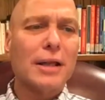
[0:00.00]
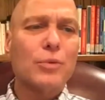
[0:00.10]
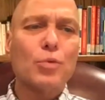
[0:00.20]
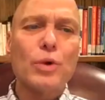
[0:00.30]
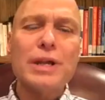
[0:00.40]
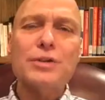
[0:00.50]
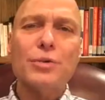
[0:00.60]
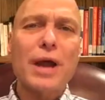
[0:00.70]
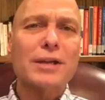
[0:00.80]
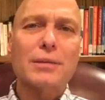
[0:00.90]
it
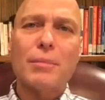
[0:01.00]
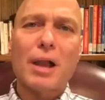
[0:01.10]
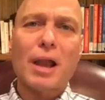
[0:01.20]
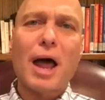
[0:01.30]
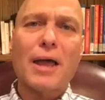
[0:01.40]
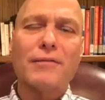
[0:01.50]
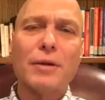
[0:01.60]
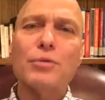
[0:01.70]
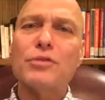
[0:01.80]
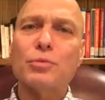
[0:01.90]
redirected my life.
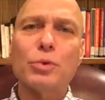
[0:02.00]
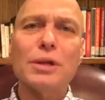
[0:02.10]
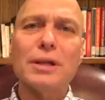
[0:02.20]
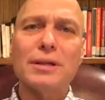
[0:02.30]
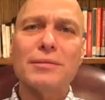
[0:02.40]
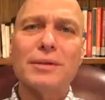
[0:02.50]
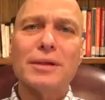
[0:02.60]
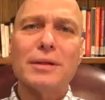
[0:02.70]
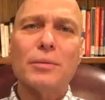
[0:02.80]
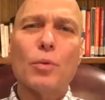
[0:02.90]
It was really
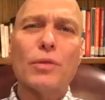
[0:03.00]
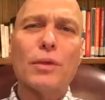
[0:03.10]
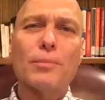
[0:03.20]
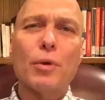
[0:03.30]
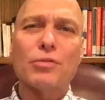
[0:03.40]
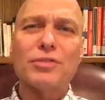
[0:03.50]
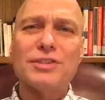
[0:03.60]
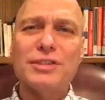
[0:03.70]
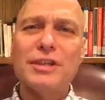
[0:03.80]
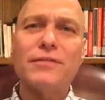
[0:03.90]
one of the
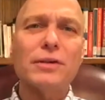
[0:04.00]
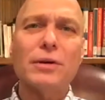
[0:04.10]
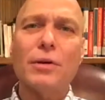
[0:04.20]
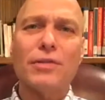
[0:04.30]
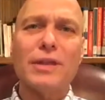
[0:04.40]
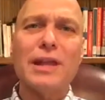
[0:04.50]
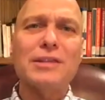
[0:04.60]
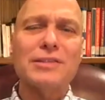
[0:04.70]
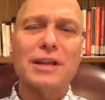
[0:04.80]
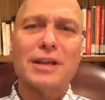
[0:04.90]
most difficult
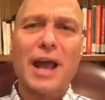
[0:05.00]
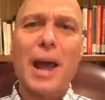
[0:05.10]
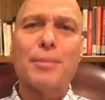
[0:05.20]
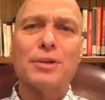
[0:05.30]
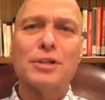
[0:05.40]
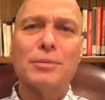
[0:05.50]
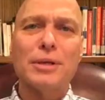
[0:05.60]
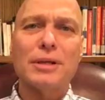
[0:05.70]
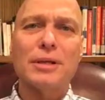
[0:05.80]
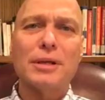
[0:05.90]
things that could happen to
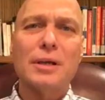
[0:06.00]
me,